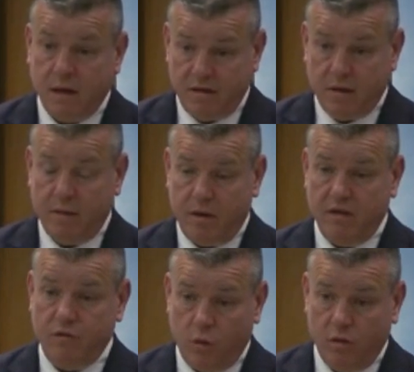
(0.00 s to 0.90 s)
I
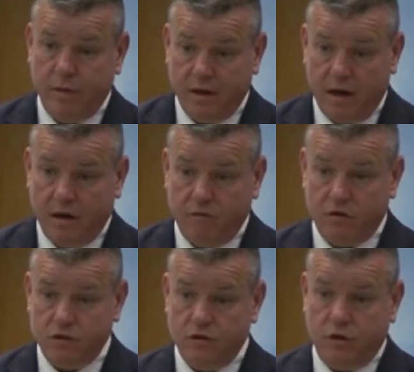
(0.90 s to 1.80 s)
believe there will be an Ireland
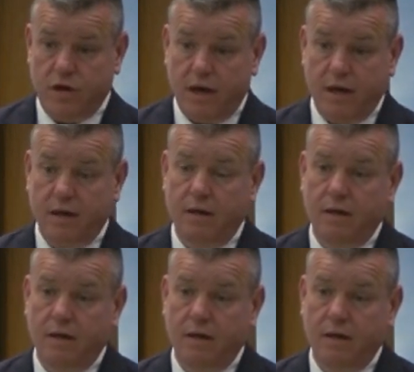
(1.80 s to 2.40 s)
versus UK.